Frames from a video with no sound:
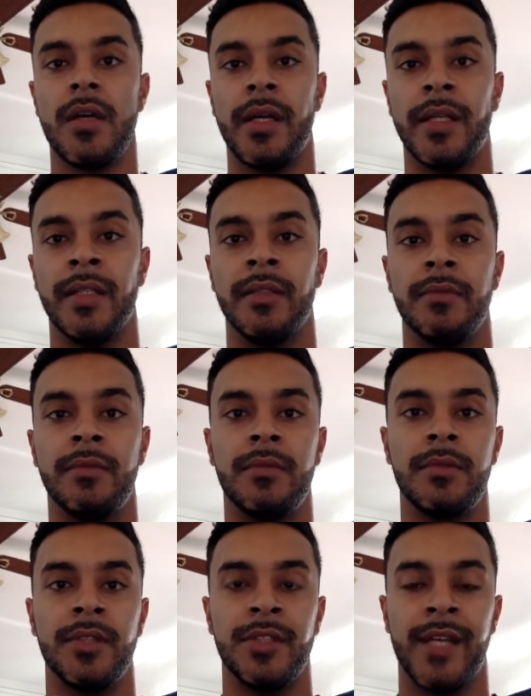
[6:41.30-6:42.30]
in
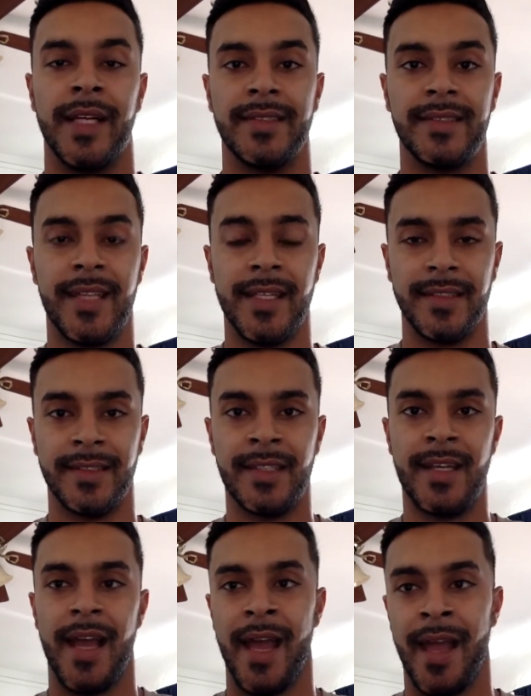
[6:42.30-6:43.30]
the United States.
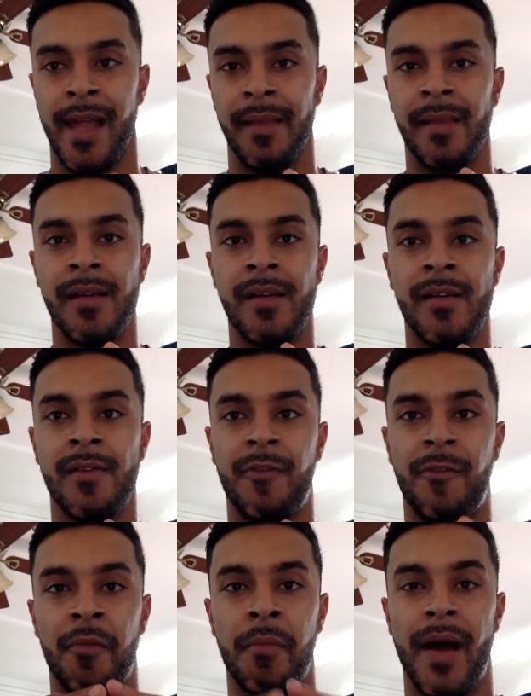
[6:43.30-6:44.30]
And
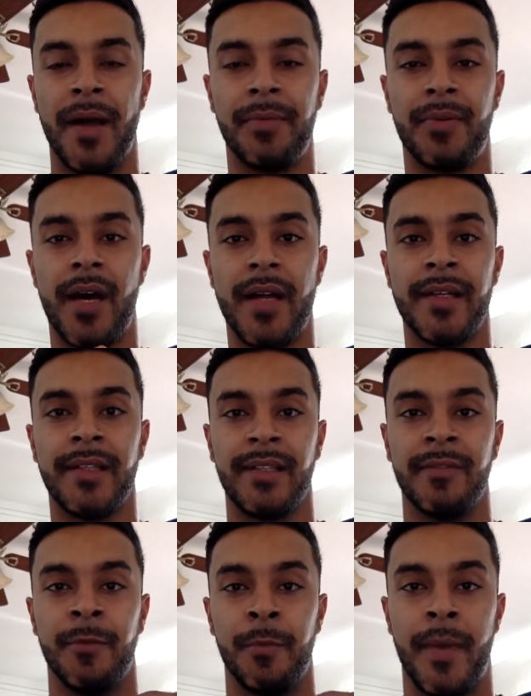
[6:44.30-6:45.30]
for my product
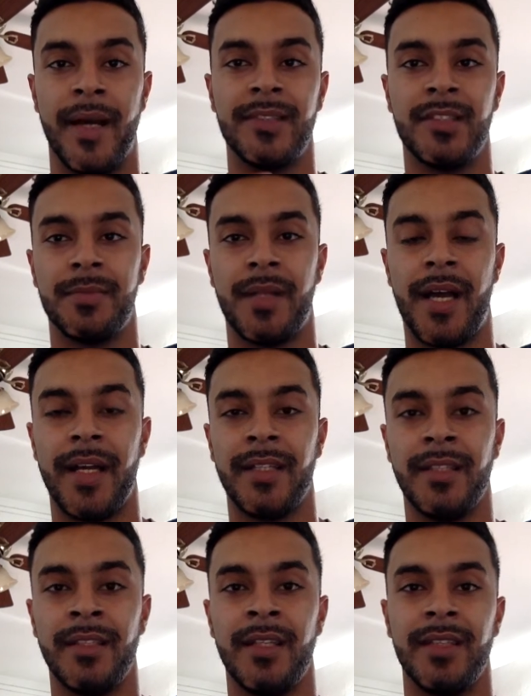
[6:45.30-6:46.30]
and with my
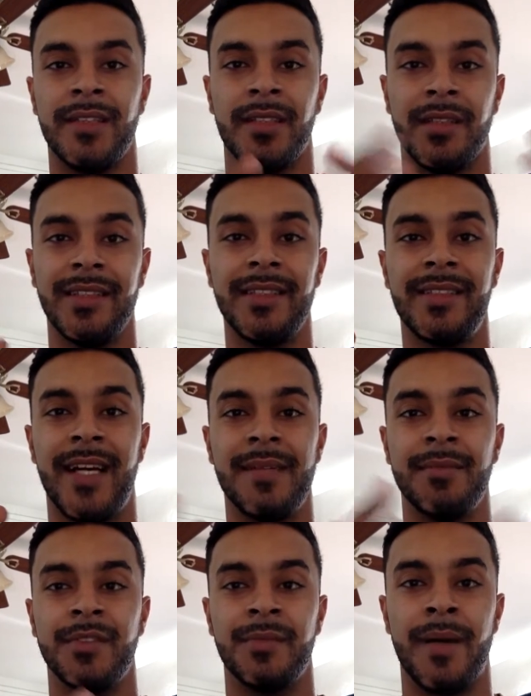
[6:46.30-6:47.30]
supplier, the lead
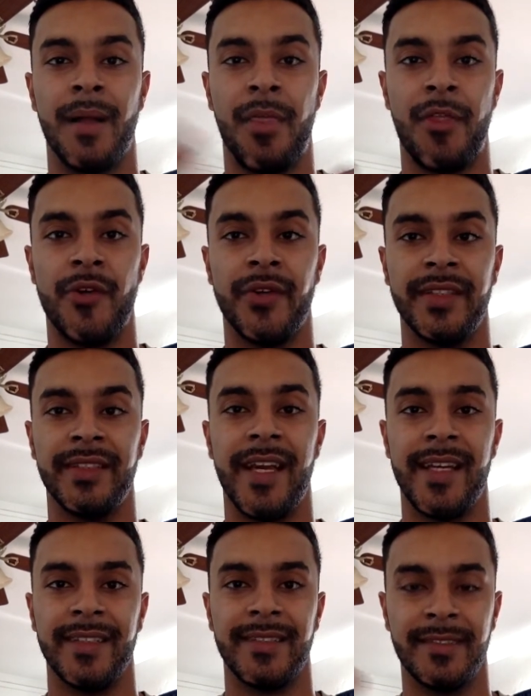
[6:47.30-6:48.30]
time is about 30
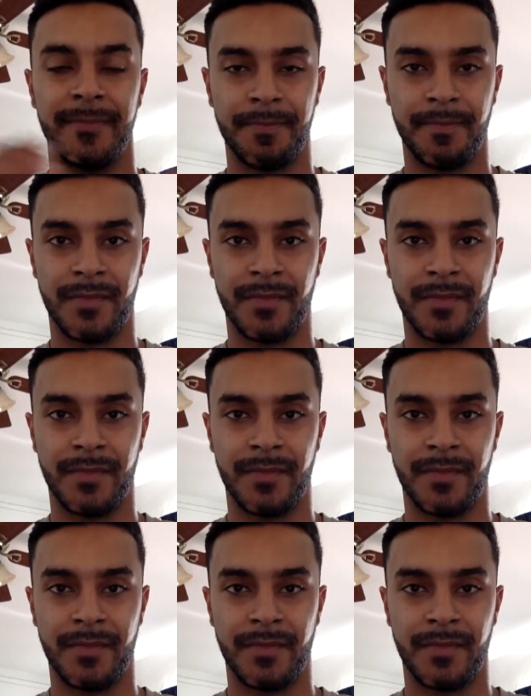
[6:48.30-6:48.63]
days.